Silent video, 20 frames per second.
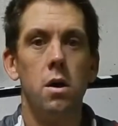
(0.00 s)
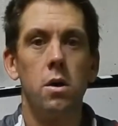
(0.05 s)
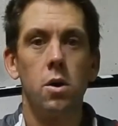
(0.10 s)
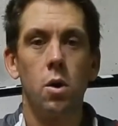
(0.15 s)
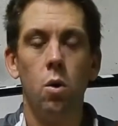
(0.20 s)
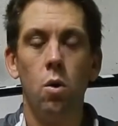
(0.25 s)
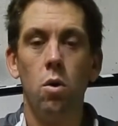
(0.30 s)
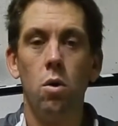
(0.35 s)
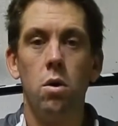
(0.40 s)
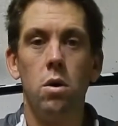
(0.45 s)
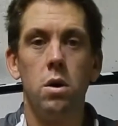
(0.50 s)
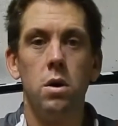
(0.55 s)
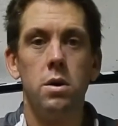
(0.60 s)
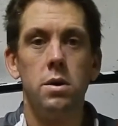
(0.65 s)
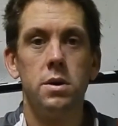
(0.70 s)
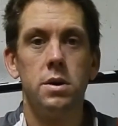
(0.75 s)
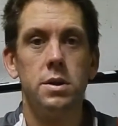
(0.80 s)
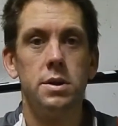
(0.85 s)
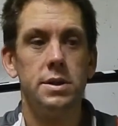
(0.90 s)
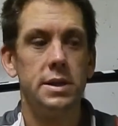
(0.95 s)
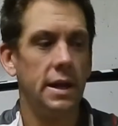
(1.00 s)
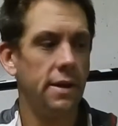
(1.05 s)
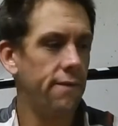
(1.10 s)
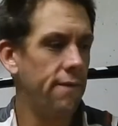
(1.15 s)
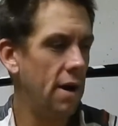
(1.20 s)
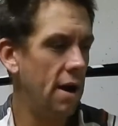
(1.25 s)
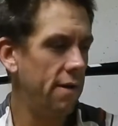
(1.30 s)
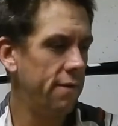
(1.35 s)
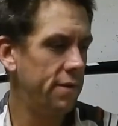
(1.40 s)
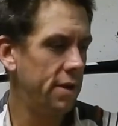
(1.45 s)
Cool, day
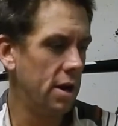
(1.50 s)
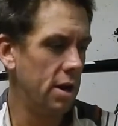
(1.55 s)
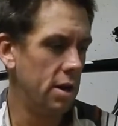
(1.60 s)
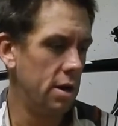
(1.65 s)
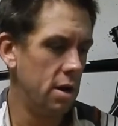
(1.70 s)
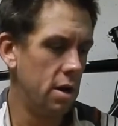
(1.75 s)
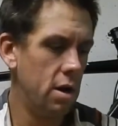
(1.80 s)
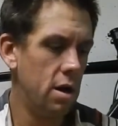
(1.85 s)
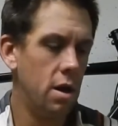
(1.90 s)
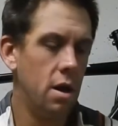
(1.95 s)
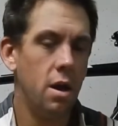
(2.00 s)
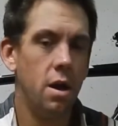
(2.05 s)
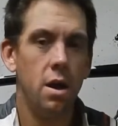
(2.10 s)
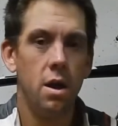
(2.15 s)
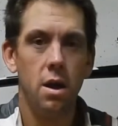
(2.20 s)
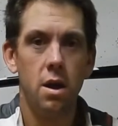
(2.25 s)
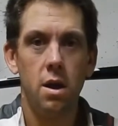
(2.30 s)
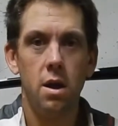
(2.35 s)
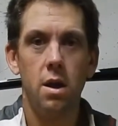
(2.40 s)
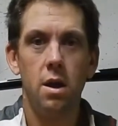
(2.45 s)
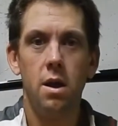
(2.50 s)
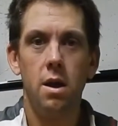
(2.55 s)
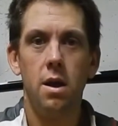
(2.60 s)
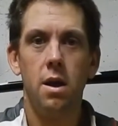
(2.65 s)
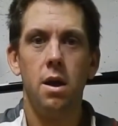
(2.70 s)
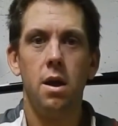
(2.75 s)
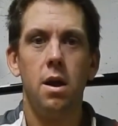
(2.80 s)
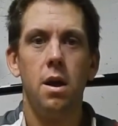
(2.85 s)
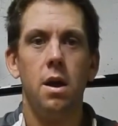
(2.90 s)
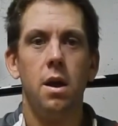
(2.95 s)
5 done,
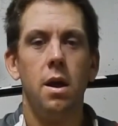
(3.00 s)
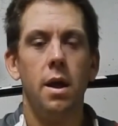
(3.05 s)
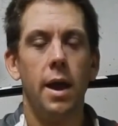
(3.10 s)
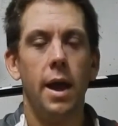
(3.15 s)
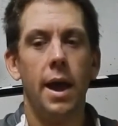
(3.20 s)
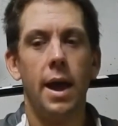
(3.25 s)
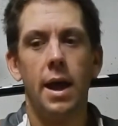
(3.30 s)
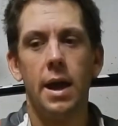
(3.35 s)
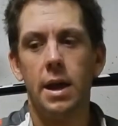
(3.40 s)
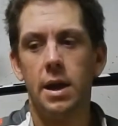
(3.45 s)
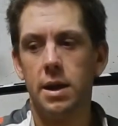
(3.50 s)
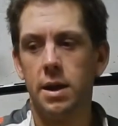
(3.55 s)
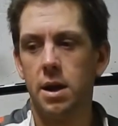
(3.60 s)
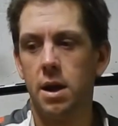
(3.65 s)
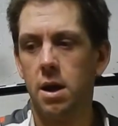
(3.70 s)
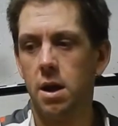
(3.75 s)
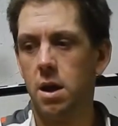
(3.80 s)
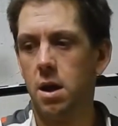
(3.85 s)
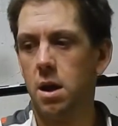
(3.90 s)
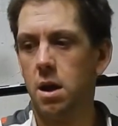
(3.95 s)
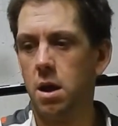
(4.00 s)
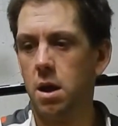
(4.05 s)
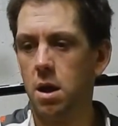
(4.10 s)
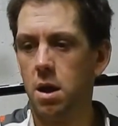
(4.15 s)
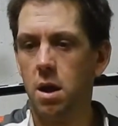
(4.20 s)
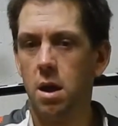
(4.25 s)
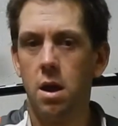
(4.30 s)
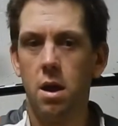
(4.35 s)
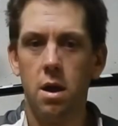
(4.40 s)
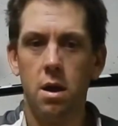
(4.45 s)
and
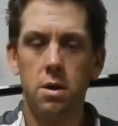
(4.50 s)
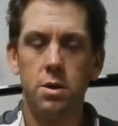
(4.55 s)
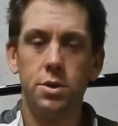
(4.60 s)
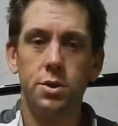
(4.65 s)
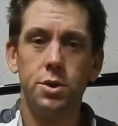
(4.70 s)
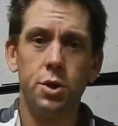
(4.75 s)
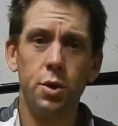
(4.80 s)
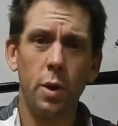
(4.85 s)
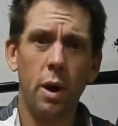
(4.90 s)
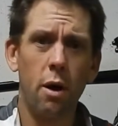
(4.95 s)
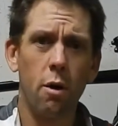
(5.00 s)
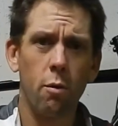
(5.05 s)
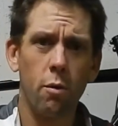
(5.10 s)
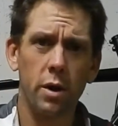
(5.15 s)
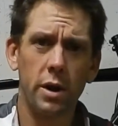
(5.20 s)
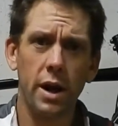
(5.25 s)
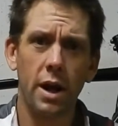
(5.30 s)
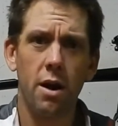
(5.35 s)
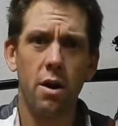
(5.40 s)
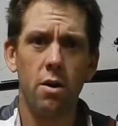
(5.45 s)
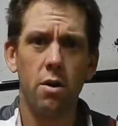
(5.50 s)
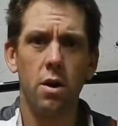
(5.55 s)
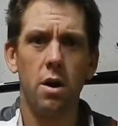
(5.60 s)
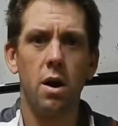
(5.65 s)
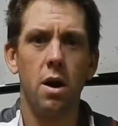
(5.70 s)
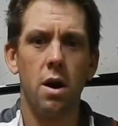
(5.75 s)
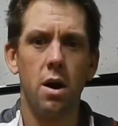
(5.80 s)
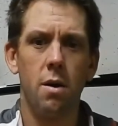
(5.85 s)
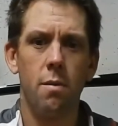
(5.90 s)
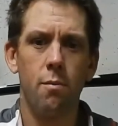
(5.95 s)
it's a 2-hour workout,
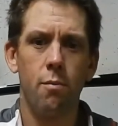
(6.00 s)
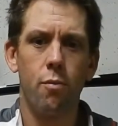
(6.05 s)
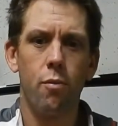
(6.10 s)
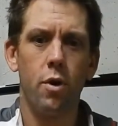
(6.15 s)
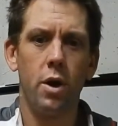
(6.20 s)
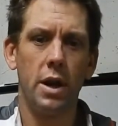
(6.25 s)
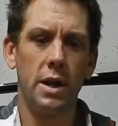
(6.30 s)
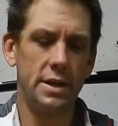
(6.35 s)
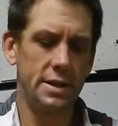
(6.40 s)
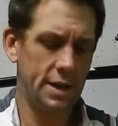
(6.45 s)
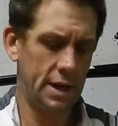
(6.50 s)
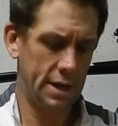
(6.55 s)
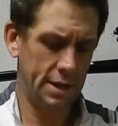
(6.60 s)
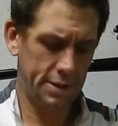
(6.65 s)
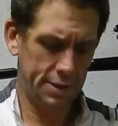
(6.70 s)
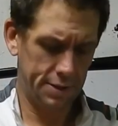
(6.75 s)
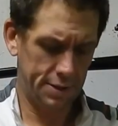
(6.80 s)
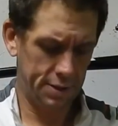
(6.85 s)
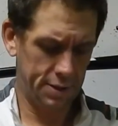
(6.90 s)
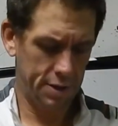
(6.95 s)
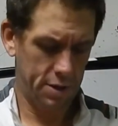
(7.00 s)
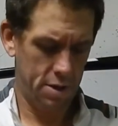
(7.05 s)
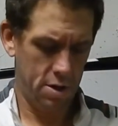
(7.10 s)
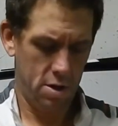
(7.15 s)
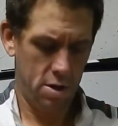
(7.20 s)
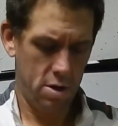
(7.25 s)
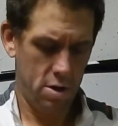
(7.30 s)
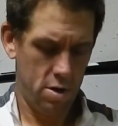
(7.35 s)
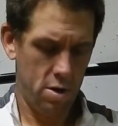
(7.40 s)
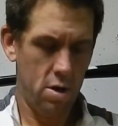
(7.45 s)
pretty intense.
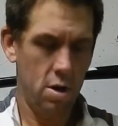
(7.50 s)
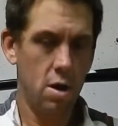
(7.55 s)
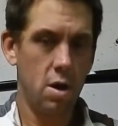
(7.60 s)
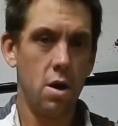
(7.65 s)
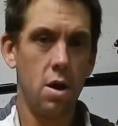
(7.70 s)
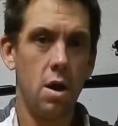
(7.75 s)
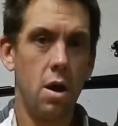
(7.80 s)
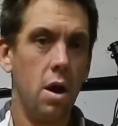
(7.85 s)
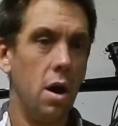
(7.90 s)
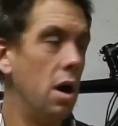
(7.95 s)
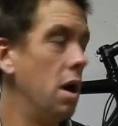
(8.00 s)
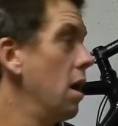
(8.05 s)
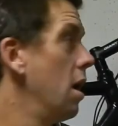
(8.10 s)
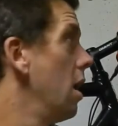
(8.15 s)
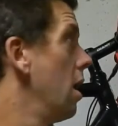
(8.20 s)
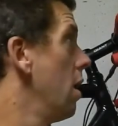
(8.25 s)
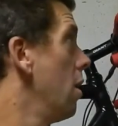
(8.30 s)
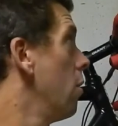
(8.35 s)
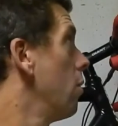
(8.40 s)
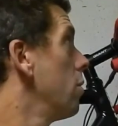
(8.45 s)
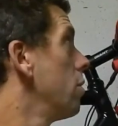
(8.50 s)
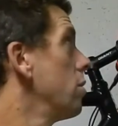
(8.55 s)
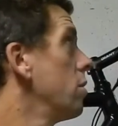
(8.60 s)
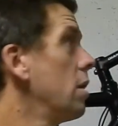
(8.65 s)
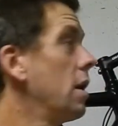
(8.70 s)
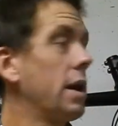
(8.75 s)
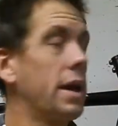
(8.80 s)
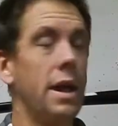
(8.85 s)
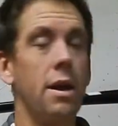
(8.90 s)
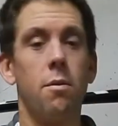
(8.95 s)

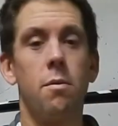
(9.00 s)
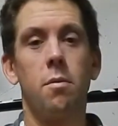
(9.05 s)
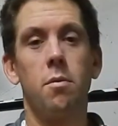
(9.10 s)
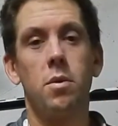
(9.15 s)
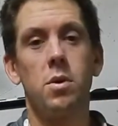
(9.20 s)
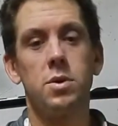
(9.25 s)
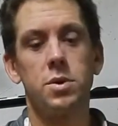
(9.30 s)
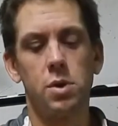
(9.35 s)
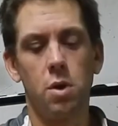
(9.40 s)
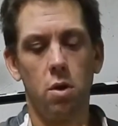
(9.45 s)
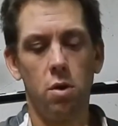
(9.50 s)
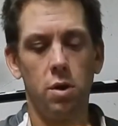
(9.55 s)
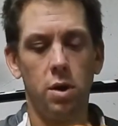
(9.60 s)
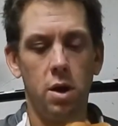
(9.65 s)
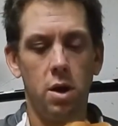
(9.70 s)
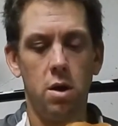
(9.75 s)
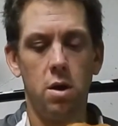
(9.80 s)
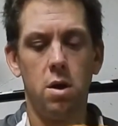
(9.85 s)
I can't remember what it was called.